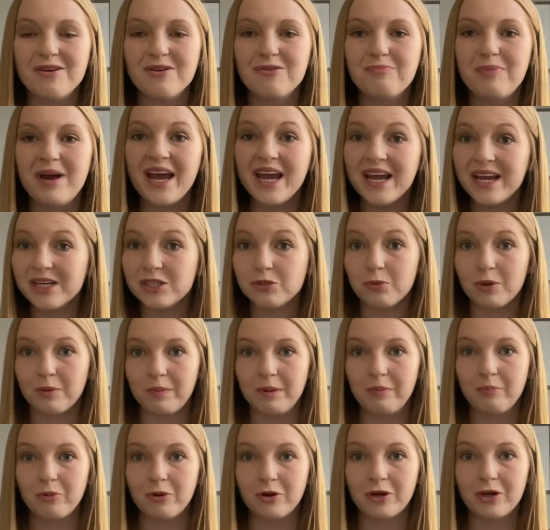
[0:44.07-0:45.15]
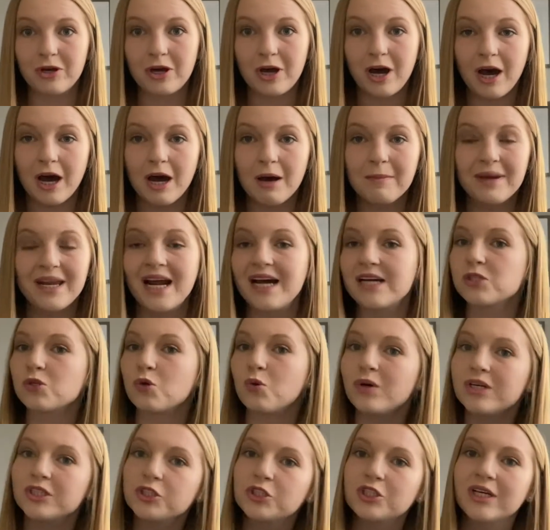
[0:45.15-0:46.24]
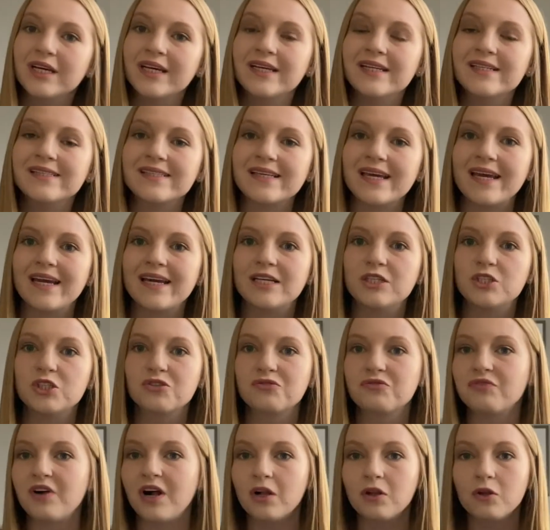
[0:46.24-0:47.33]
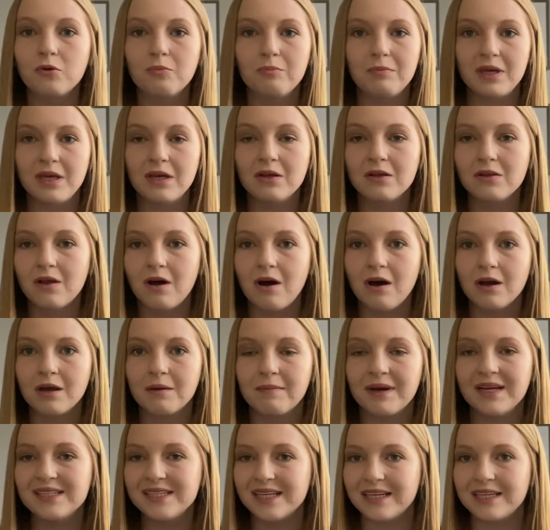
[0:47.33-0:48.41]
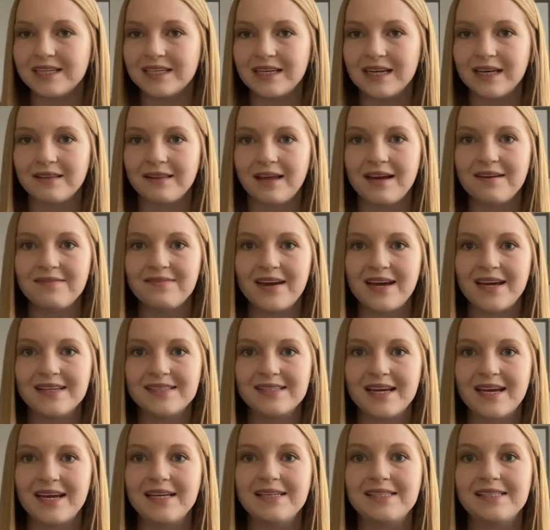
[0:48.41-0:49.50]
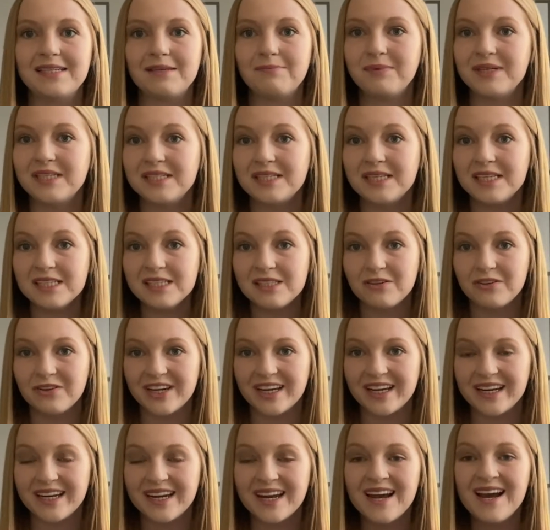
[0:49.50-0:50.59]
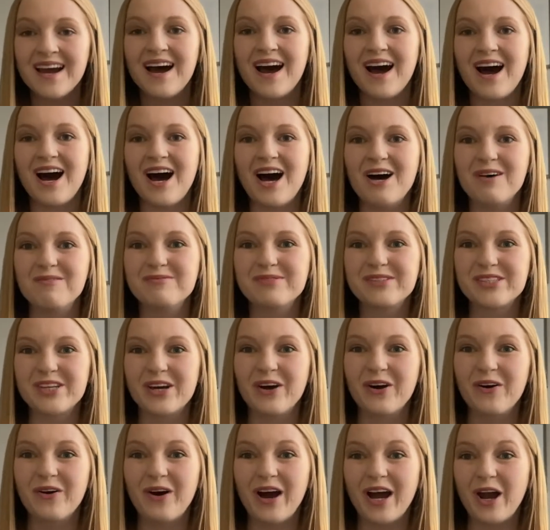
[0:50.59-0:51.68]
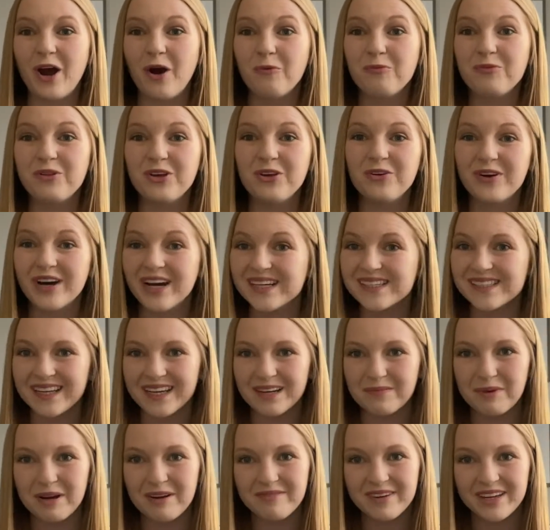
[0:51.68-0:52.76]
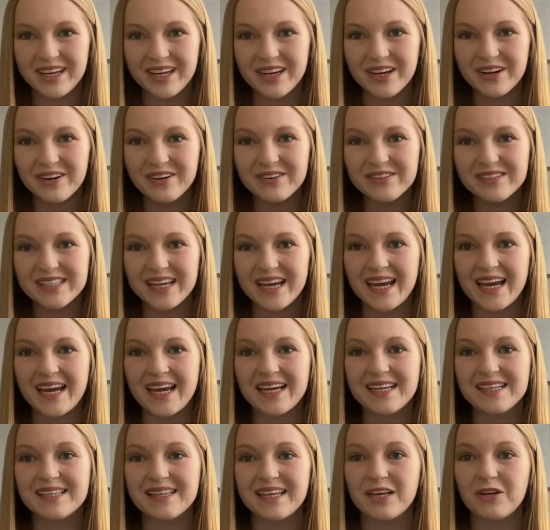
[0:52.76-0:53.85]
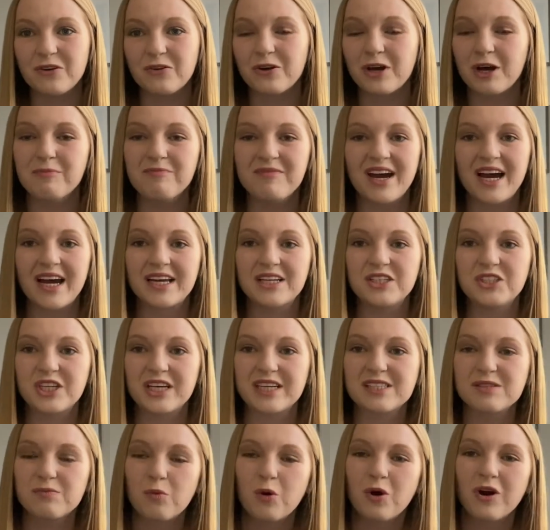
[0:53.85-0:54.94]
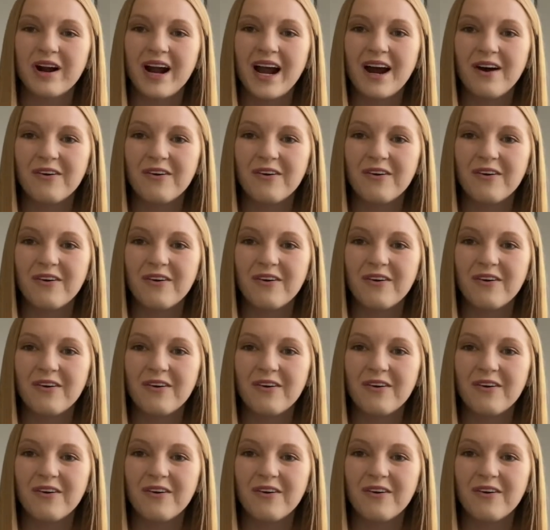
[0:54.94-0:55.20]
page where people come and ask questions and just follow me along in my day-to-day life as a DPT student. So I hope that you guys like my videos and that you'll come back and check some more out.